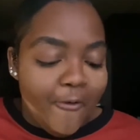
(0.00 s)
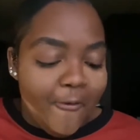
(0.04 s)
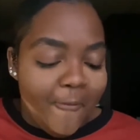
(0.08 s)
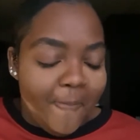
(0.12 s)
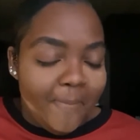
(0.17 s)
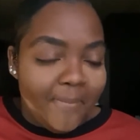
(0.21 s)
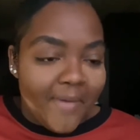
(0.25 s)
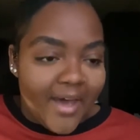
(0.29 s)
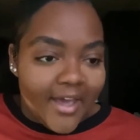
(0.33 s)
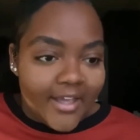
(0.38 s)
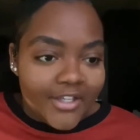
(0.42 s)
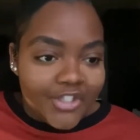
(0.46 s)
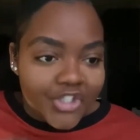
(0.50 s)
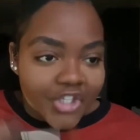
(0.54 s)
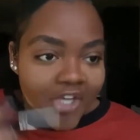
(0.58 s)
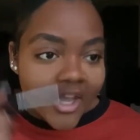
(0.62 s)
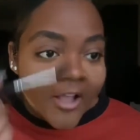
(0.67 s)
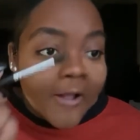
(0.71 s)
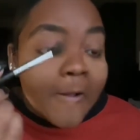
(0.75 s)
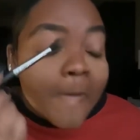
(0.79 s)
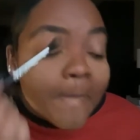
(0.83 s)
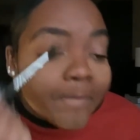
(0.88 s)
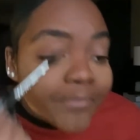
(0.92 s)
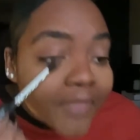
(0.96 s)
much.
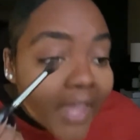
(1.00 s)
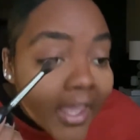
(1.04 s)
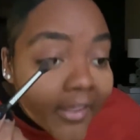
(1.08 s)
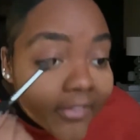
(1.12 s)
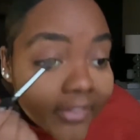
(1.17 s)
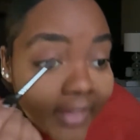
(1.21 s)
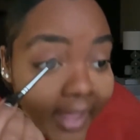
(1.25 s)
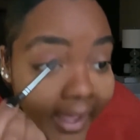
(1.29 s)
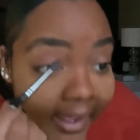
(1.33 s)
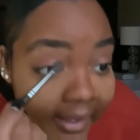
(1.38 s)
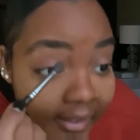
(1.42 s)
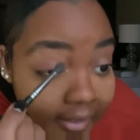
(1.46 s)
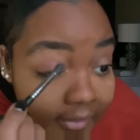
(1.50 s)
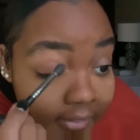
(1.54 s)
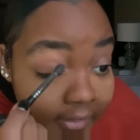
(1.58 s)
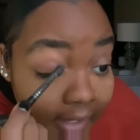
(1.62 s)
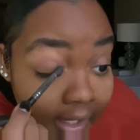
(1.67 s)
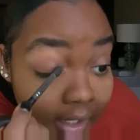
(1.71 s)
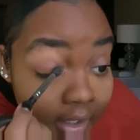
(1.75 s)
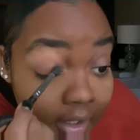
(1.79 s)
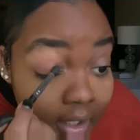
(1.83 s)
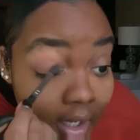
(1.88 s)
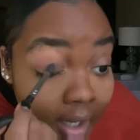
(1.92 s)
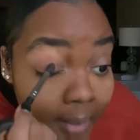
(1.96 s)
And like,
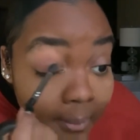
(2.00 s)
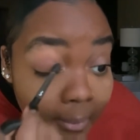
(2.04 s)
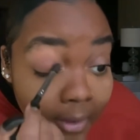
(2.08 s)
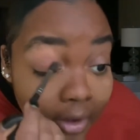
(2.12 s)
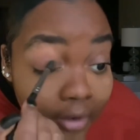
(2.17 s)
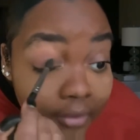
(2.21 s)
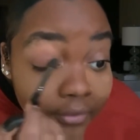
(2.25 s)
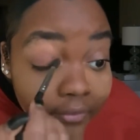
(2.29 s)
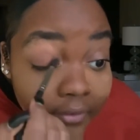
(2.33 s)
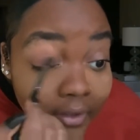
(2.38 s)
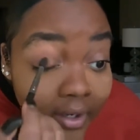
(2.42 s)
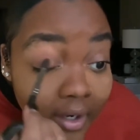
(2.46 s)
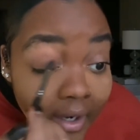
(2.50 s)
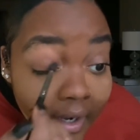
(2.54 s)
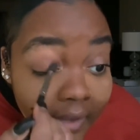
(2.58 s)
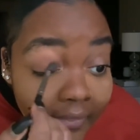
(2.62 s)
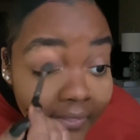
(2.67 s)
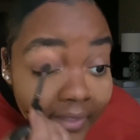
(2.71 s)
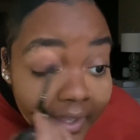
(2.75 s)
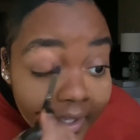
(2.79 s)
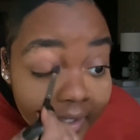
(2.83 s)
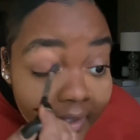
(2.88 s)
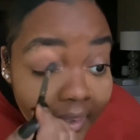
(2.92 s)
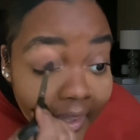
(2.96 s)
they'd come over and
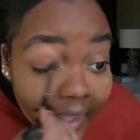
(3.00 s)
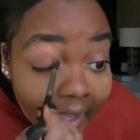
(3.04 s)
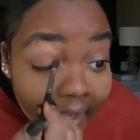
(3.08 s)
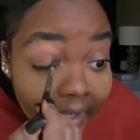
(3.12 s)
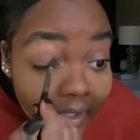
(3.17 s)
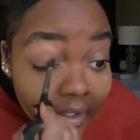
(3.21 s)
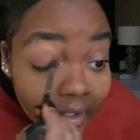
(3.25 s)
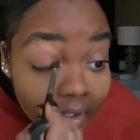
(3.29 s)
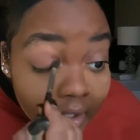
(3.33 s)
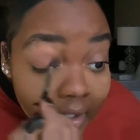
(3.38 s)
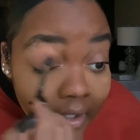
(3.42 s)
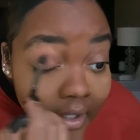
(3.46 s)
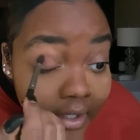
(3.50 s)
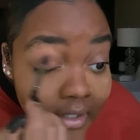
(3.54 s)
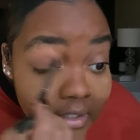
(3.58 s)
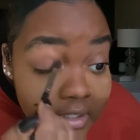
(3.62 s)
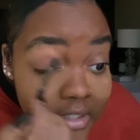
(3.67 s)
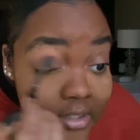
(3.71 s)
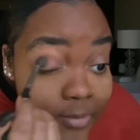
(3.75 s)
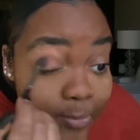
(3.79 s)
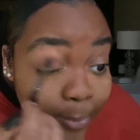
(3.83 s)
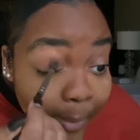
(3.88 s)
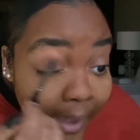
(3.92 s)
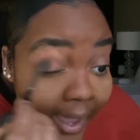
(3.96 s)
they'd like
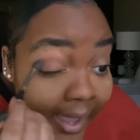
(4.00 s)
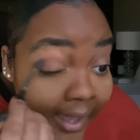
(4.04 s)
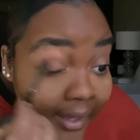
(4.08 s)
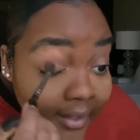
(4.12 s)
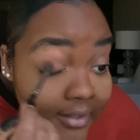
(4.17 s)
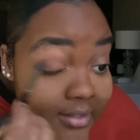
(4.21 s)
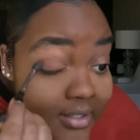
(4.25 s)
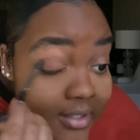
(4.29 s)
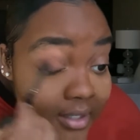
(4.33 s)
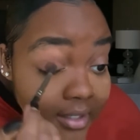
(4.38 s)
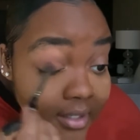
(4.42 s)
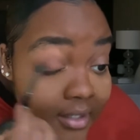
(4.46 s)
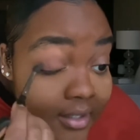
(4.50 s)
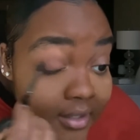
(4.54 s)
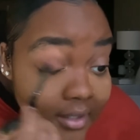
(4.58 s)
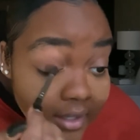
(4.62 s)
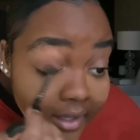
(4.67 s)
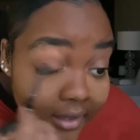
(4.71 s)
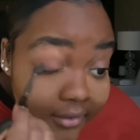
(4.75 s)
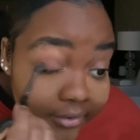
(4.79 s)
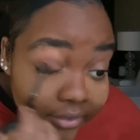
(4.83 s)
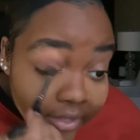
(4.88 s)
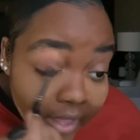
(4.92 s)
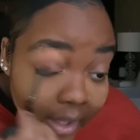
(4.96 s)
inspect
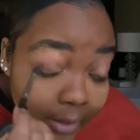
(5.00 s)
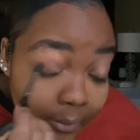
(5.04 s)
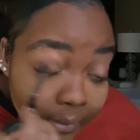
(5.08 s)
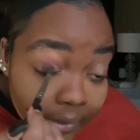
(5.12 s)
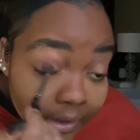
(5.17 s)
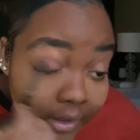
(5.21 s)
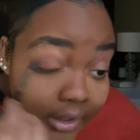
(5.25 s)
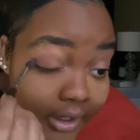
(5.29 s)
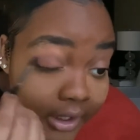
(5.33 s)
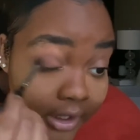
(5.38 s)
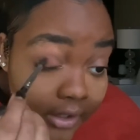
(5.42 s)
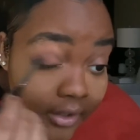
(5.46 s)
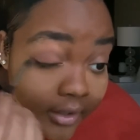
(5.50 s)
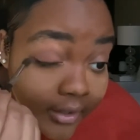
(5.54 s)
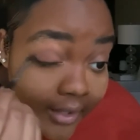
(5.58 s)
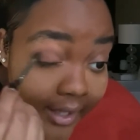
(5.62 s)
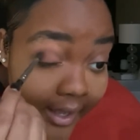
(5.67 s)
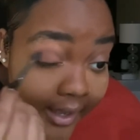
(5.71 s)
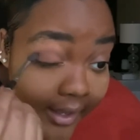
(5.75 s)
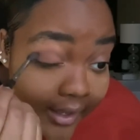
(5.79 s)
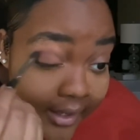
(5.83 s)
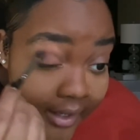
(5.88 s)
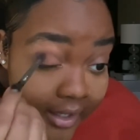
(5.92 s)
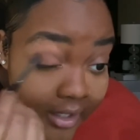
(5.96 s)
if they were clean or
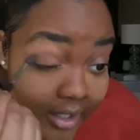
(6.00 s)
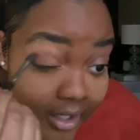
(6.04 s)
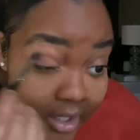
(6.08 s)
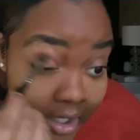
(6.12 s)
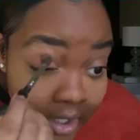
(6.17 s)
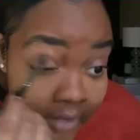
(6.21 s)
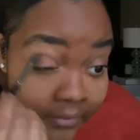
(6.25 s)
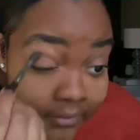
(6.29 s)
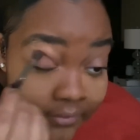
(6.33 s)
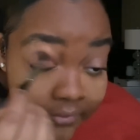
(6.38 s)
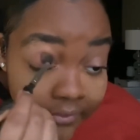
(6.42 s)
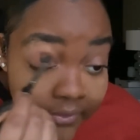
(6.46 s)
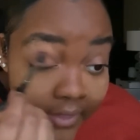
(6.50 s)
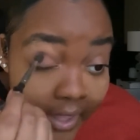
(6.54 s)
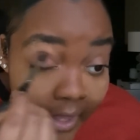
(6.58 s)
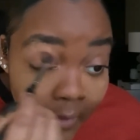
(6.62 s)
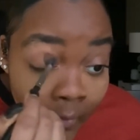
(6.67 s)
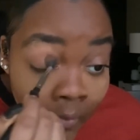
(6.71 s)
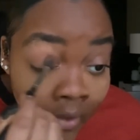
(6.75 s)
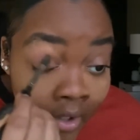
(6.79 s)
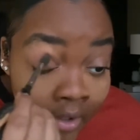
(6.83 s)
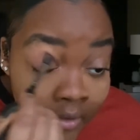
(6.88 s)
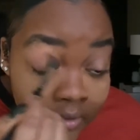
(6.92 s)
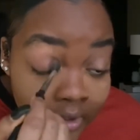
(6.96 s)
not, and if they
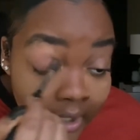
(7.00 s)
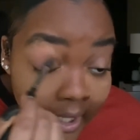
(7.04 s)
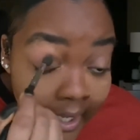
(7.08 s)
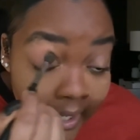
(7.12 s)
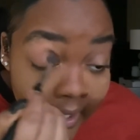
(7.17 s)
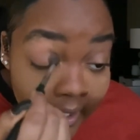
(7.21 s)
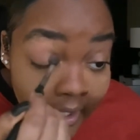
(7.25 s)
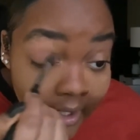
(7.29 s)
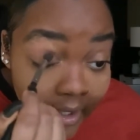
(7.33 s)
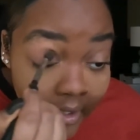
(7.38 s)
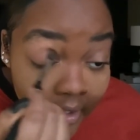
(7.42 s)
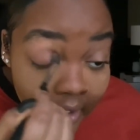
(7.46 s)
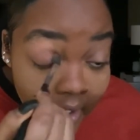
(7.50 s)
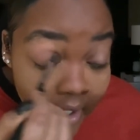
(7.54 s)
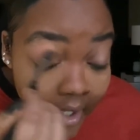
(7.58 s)
weren't like